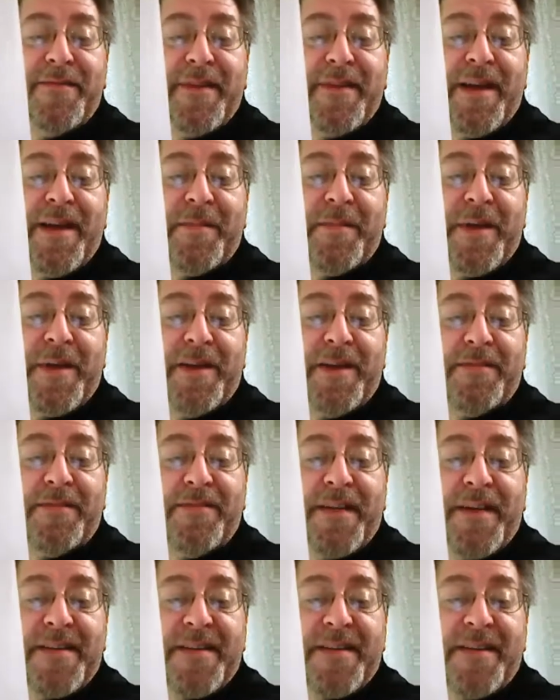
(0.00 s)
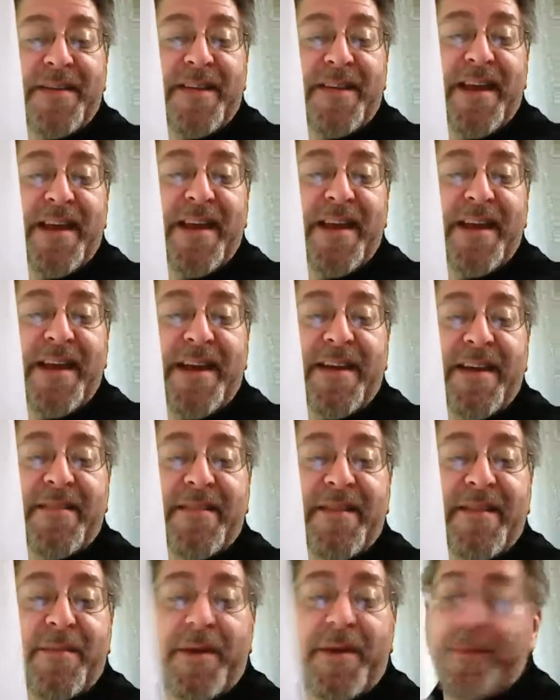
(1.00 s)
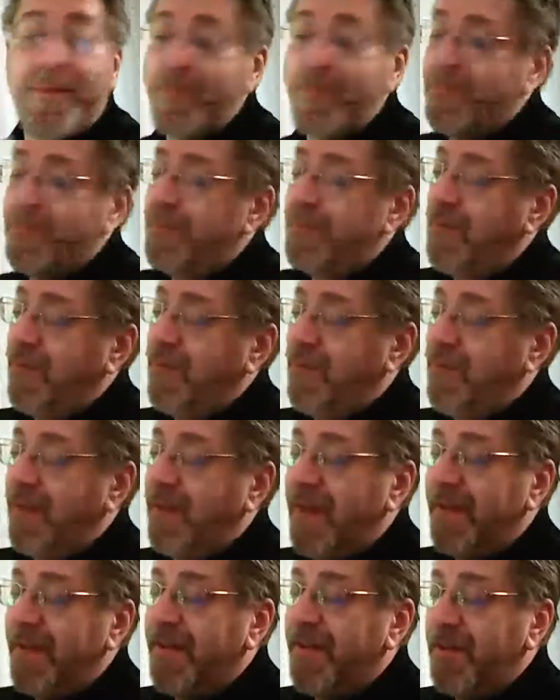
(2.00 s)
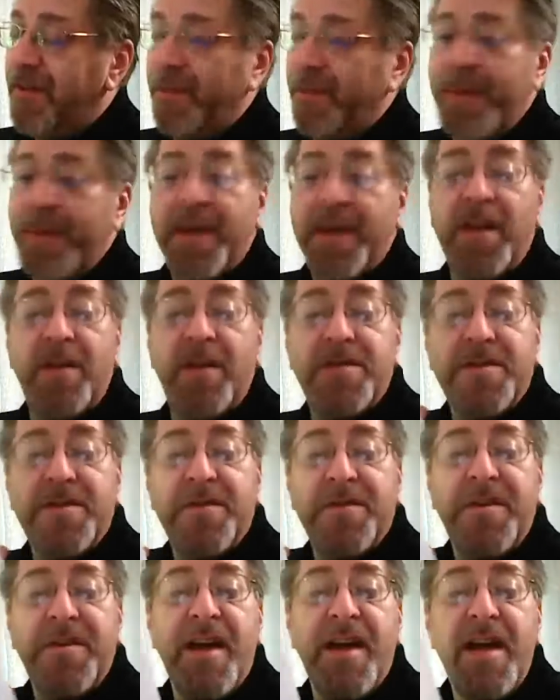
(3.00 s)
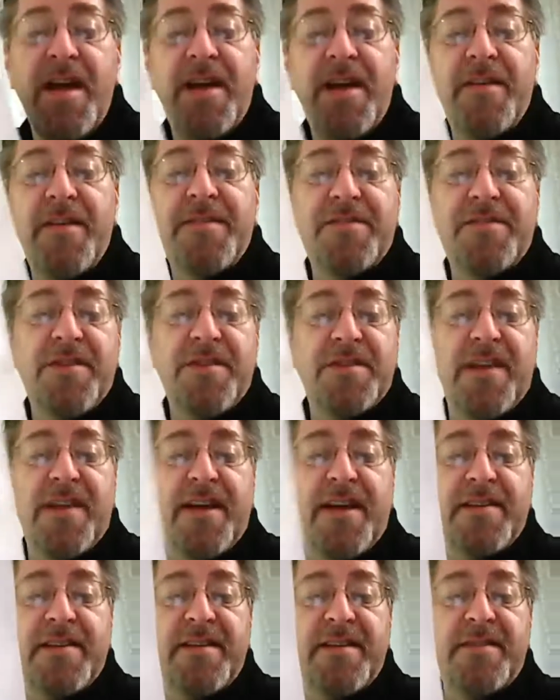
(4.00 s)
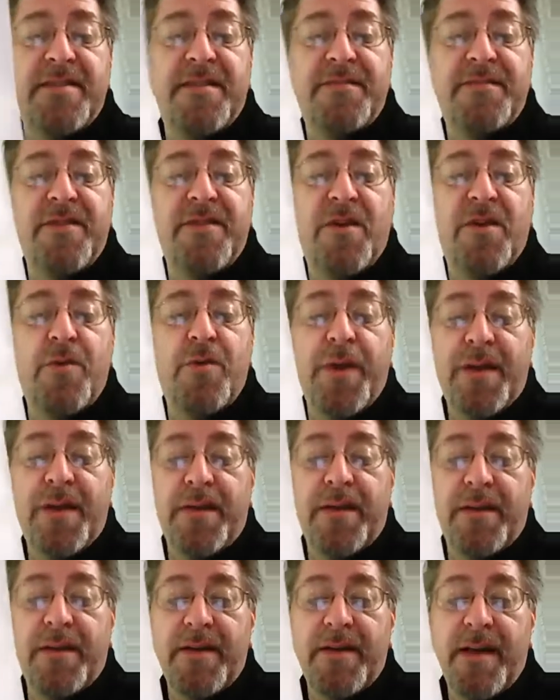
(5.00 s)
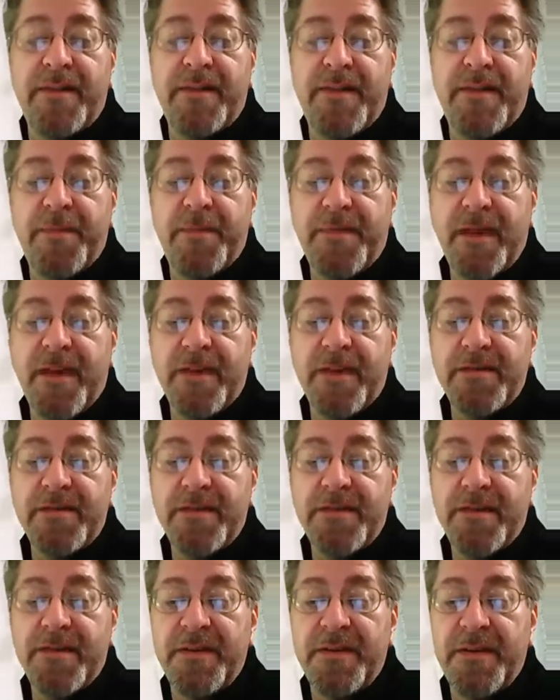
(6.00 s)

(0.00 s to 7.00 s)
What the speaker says: I'm gonna fix the legs. I'm gonna move the legs a little bit closer. And this is just like I said, the quick concept sketch.